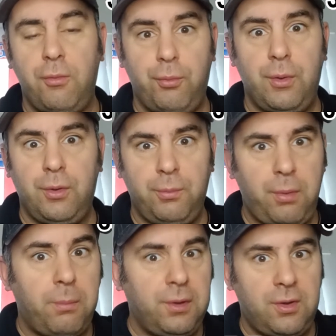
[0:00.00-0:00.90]
We'll
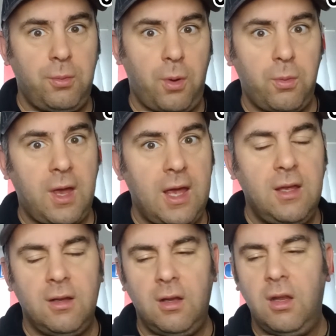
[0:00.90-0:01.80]
probably do
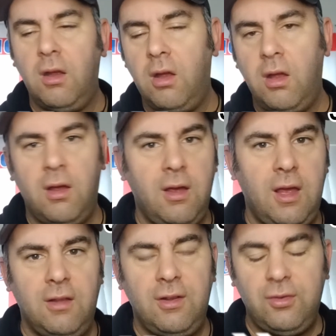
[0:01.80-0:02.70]
okay
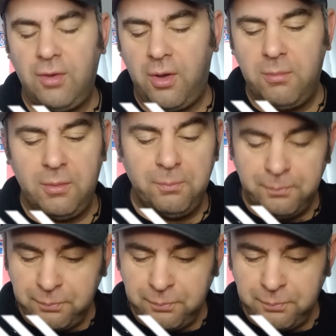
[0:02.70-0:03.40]
in this tournament.